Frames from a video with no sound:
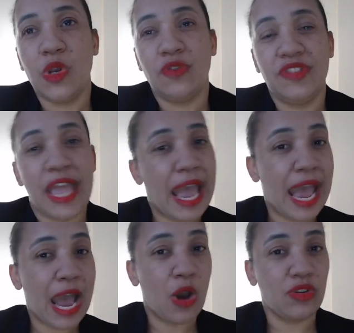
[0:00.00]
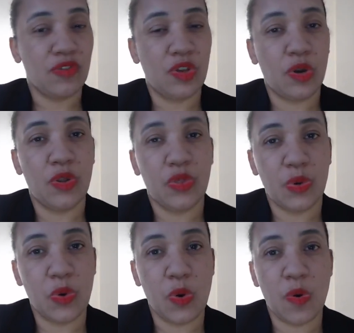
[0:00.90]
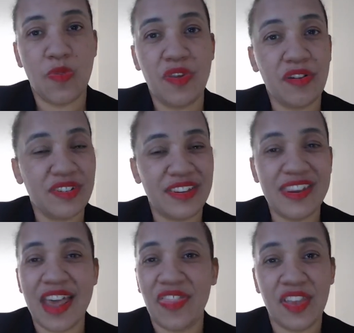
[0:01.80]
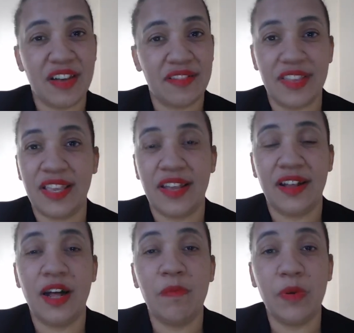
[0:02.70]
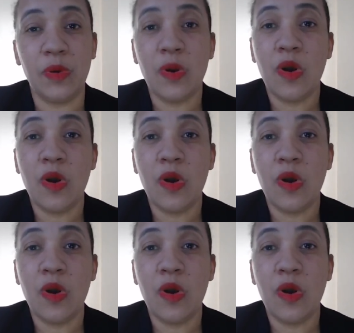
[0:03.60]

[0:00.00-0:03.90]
doubts, you're going through. There's nothing else that can help you